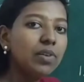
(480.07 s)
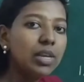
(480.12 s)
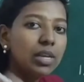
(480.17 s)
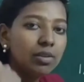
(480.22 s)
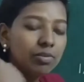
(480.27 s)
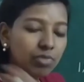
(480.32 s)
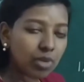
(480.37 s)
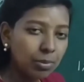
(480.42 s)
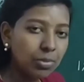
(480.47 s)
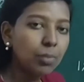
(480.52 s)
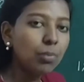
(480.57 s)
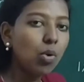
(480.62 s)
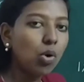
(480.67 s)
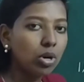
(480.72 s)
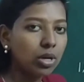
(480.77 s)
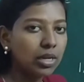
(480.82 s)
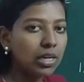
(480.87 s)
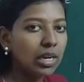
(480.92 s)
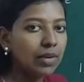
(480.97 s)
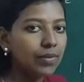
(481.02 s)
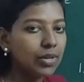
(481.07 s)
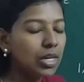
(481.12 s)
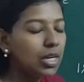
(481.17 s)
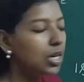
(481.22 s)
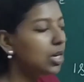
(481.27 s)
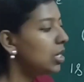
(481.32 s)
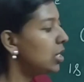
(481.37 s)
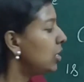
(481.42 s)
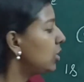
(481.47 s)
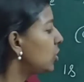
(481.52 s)
fill from the bonding level.
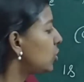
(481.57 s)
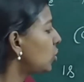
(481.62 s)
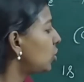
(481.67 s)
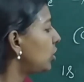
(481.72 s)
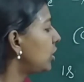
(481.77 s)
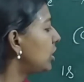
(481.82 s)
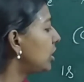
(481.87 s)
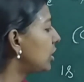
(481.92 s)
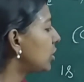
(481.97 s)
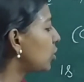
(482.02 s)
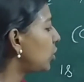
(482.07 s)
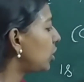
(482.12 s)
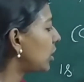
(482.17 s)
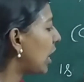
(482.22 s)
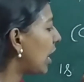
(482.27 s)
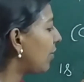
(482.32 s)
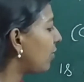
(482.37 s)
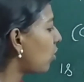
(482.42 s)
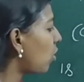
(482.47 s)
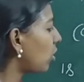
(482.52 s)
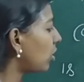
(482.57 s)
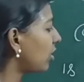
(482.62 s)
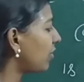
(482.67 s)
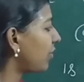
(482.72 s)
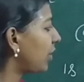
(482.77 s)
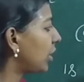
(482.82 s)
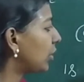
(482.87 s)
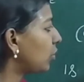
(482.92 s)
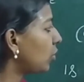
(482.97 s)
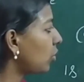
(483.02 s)
So this is going to have lot
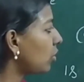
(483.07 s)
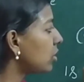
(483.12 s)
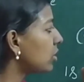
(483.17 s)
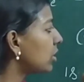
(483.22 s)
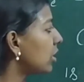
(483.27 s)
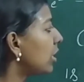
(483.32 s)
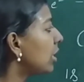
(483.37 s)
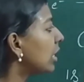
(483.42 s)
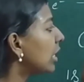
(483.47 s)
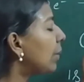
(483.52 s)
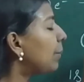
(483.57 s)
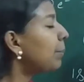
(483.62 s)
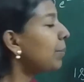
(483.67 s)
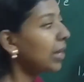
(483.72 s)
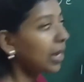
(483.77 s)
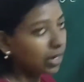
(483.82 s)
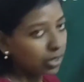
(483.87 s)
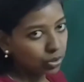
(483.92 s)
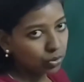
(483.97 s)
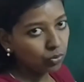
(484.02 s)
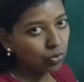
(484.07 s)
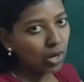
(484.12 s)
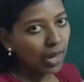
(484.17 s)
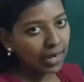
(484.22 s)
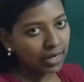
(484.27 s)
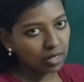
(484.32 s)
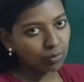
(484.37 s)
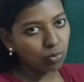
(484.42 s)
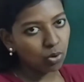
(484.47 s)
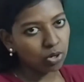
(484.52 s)
of electrons compared to
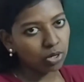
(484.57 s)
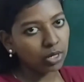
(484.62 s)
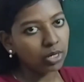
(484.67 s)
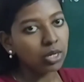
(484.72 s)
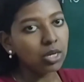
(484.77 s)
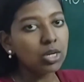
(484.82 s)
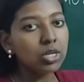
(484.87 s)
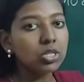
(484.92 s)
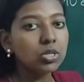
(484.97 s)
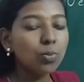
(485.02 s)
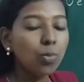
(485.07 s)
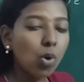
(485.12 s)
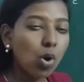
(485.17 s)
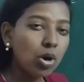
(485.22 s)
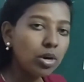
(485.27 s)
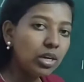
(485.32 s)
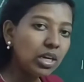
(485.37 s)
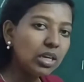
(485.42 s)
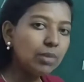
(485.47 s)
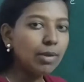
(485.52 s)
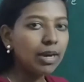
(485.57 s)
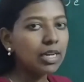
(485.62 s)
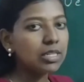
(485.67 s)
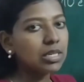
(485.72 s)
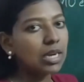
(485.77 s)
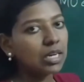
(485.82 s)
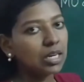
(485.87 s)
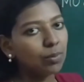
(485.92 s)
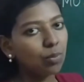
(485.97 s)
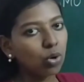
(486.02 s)
anti-bonding. So bonding minus
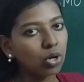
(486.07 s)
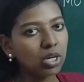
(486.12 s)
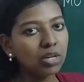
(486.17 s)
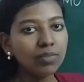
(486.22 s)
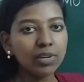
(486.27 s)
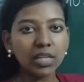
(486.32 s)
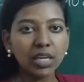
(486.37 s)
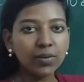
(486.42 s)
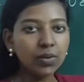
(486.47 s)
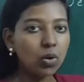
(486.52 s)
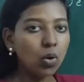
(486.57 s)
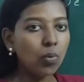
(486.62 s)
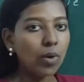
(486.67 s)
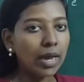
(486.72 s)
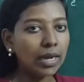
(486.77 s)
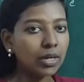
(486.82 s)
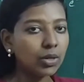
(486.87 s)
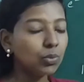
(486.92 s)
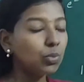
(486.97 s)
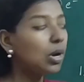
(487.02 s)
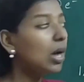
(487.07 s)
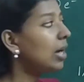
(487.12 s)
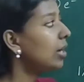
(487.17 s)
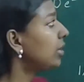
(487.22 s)
anti-bonding will give you a value.